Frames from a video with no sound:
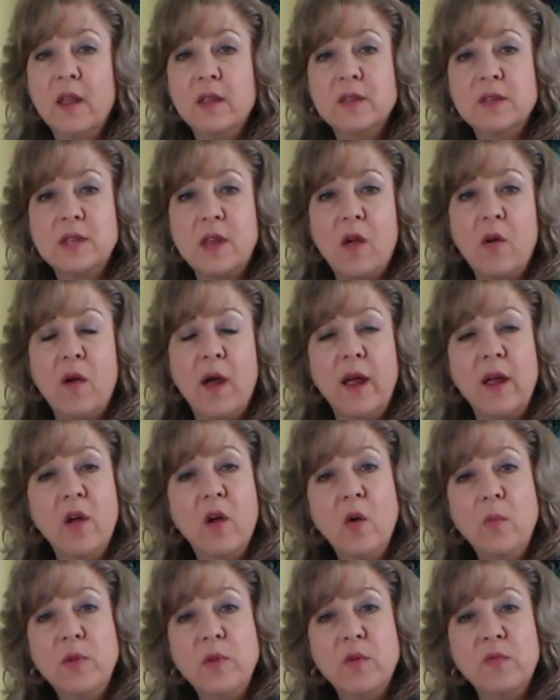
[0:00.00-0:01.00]
So I
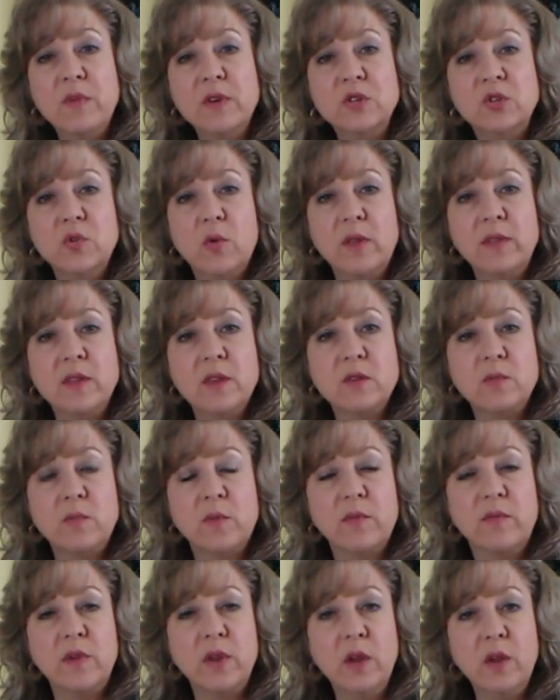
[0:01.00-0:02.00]
hope you've enjoyed this
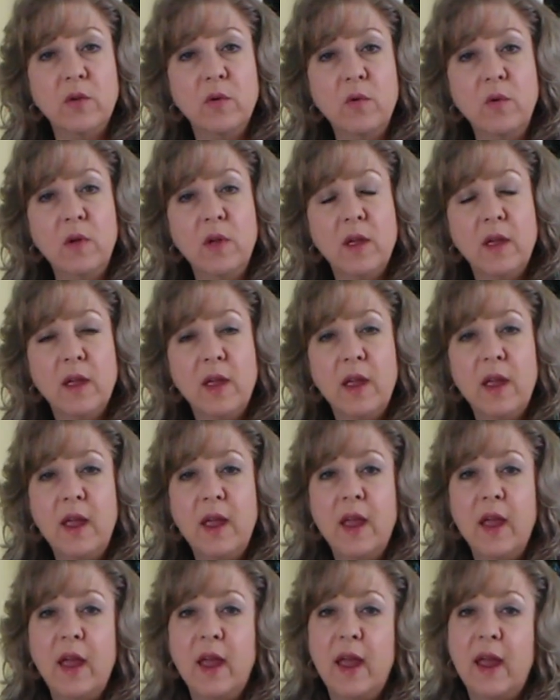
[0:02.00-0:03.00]
review,
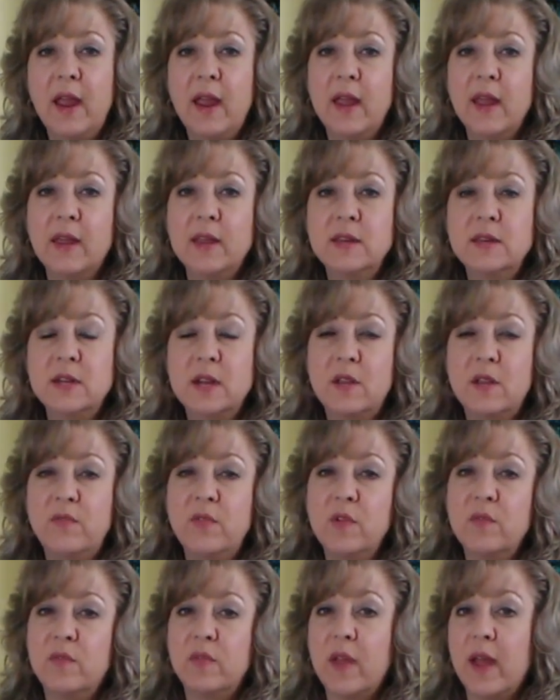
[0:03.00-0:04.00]
and if
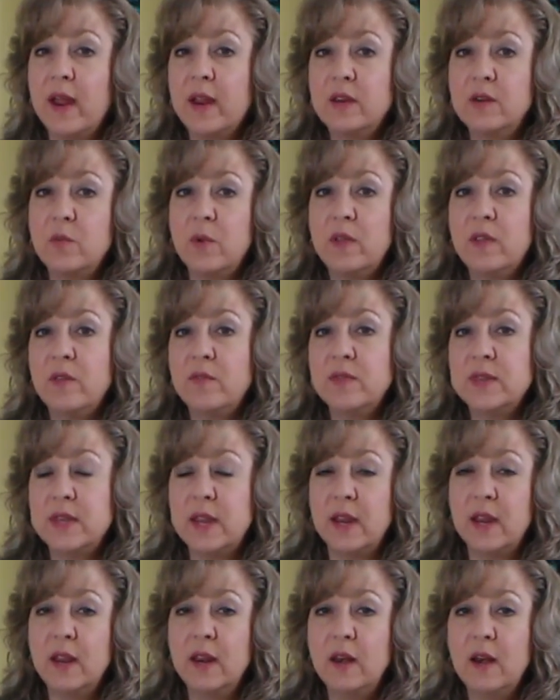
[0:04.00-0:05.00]
you've liked what you've
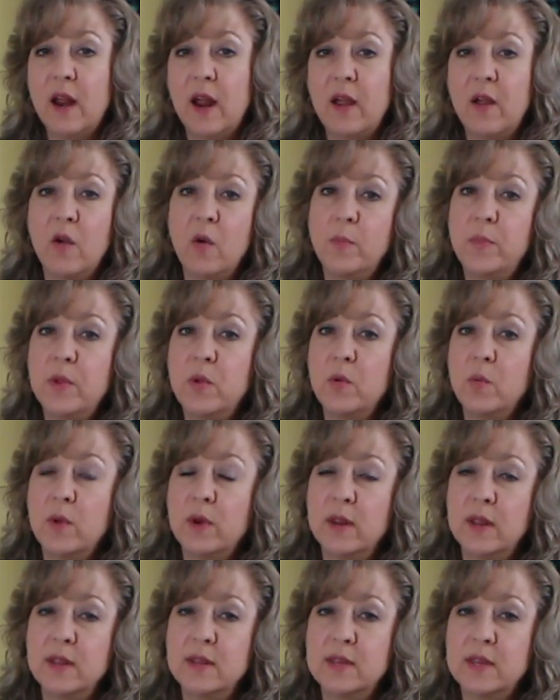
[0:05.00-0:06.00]
seen, I hope you would
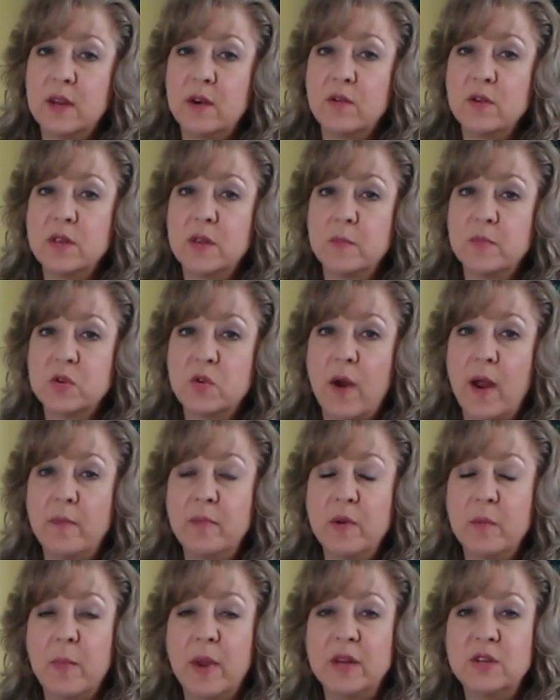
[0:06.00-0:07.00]
consider
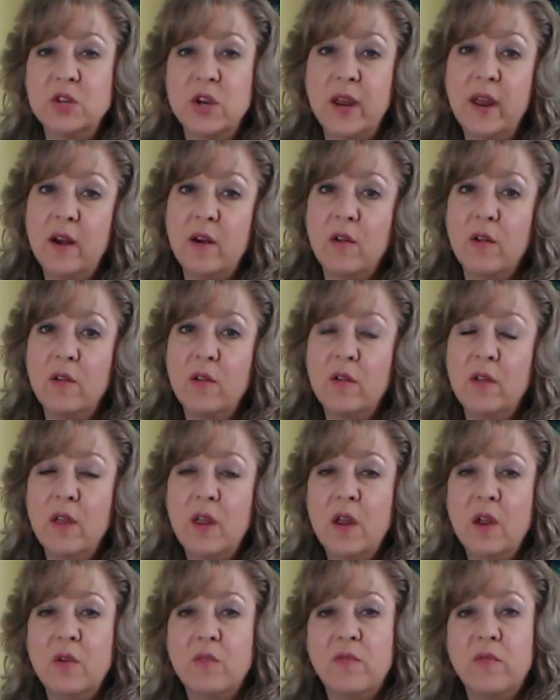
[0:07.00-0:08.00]
subscribing to my channel
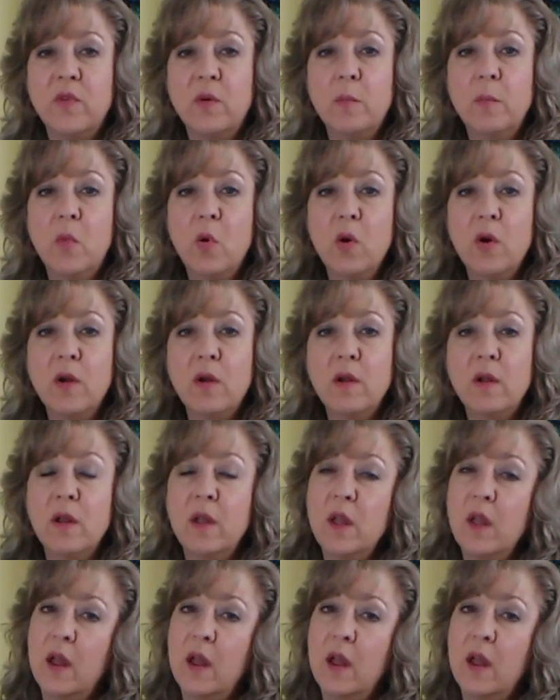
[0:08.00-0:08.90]
for more